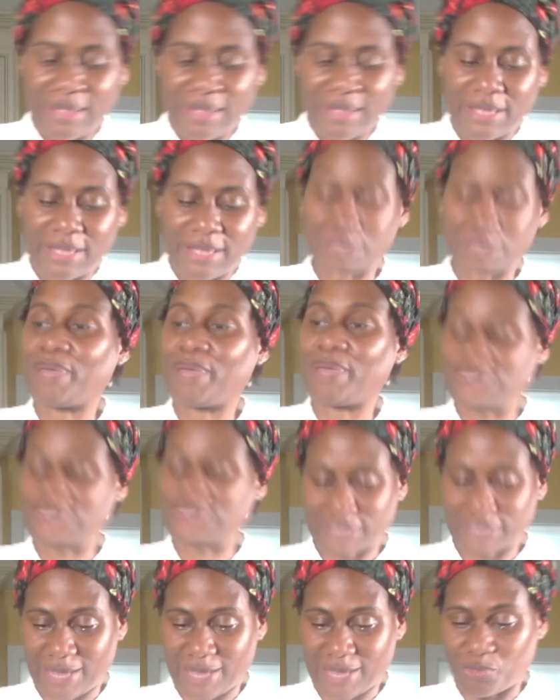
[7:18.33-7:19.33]
It's best to
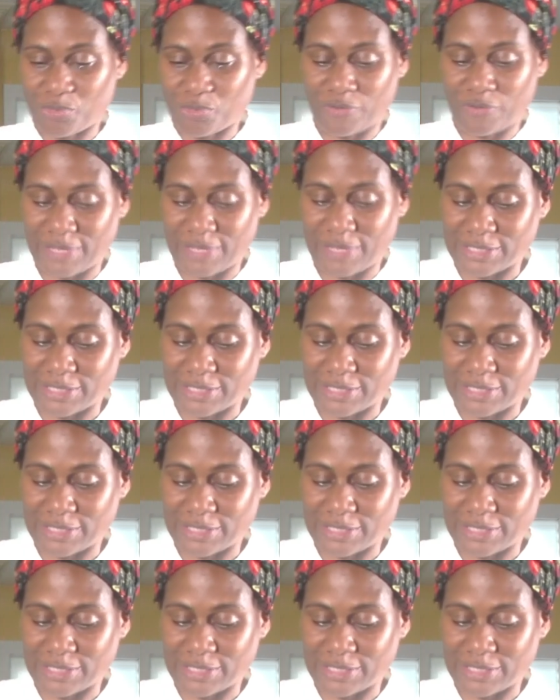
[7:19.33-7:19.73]
get one of these